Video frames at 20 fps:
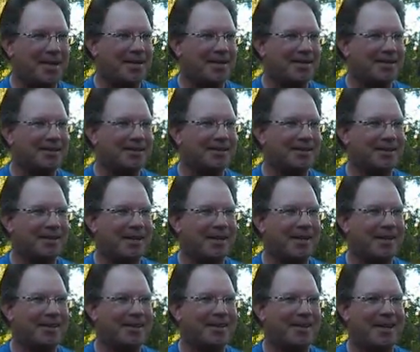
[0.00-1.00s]
This is a
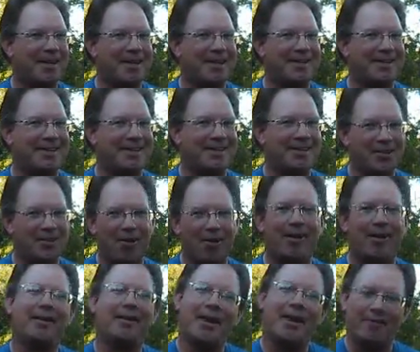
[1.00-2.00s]
gun that you go
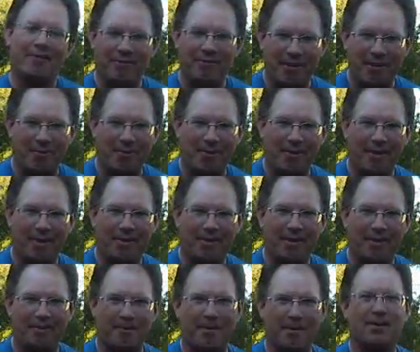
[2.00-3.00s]
out and have fun with,
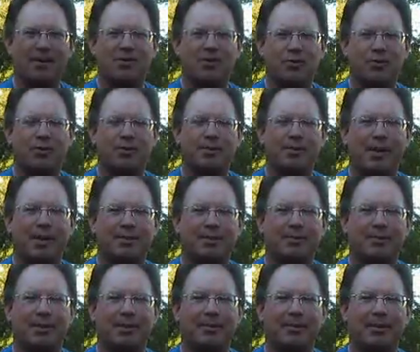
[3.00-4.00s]
but do
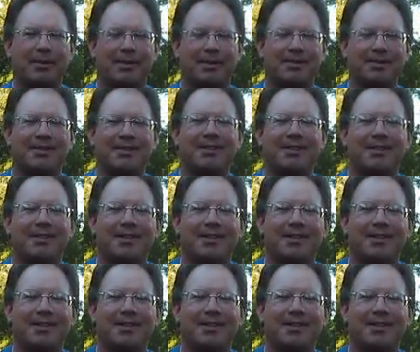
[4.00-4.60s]
responsibly, please.